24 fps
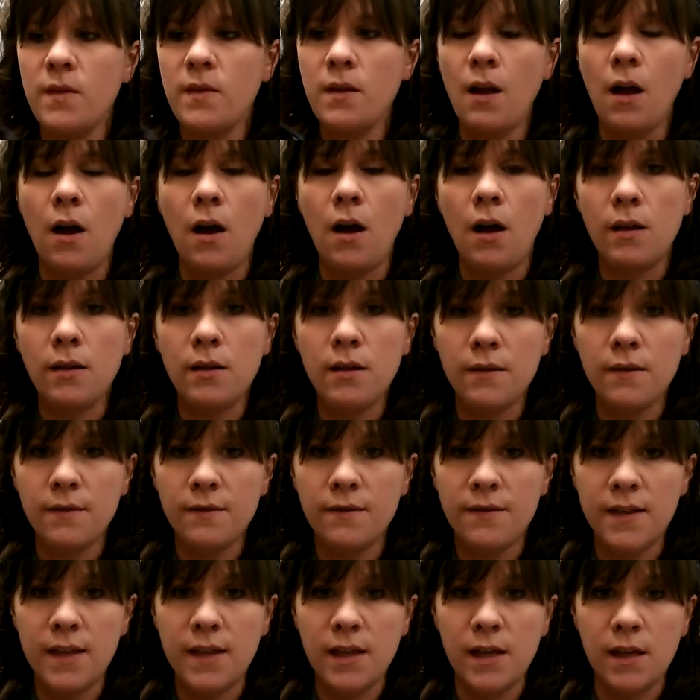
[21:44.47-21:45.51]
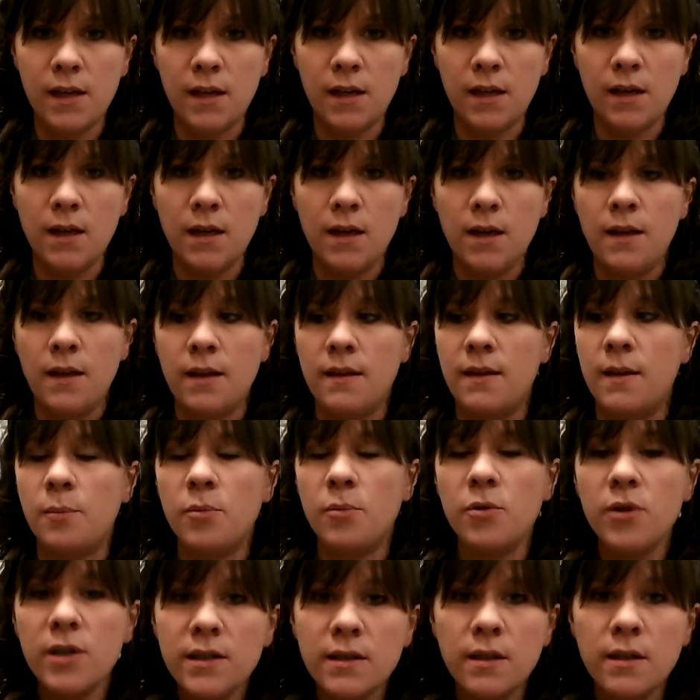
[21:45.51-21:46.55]
all of the
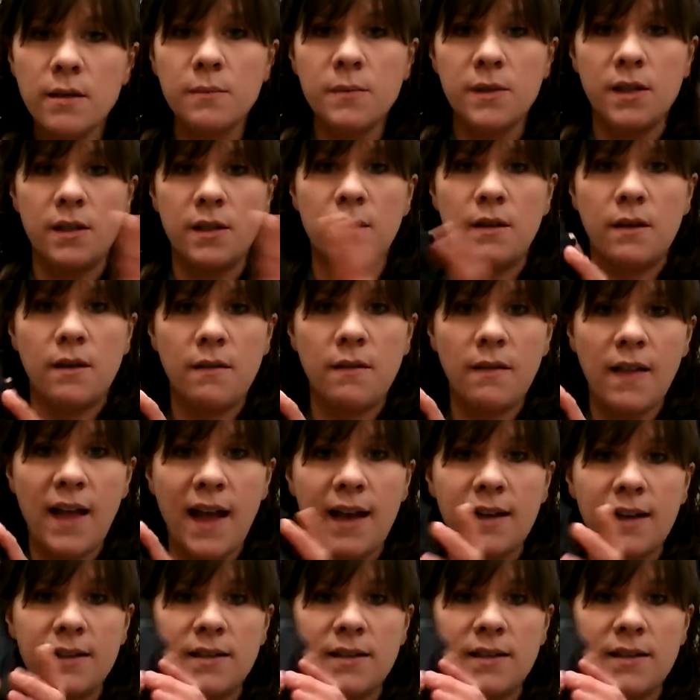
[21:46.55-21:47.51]
prisms and the glass,